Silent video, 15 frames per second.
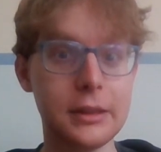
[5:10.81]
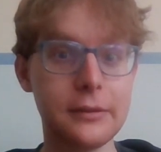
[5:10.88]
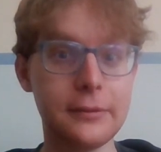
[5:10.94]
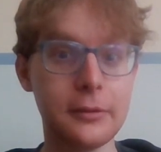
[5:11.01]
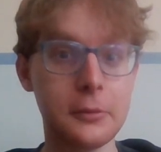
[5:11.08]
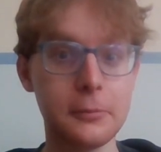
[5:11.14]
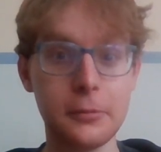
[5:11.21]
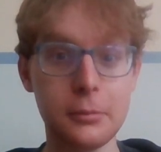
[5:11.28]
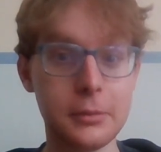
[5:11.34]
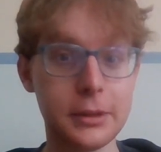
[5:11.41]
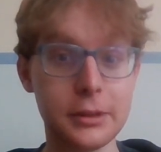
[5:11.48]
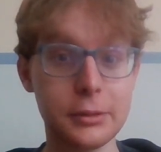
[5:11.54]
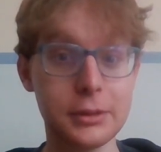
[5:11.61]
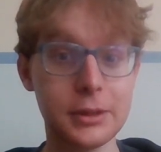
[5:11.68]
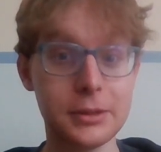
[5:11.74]
from
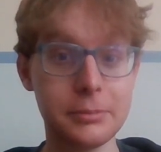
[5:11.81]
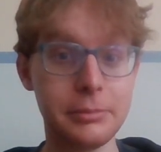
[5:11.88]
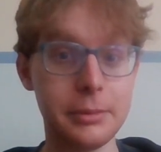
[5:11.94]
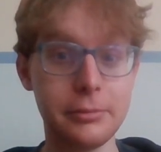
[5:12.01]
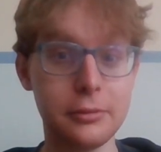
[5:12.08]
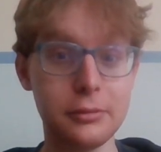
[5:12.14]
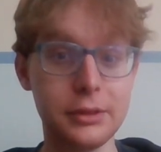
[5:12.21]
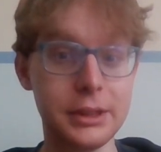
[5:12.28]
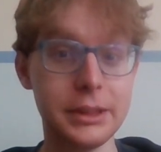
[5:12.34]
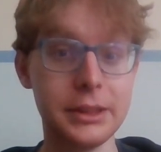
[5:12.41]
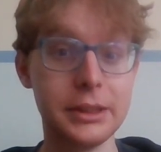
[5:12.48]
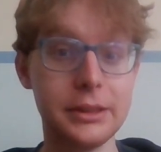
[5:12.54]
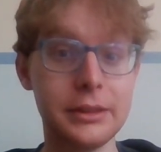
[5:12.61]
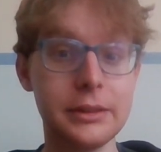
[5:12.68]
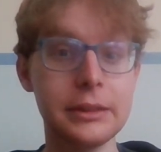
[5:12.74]
what those other people
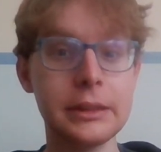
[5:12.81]
did.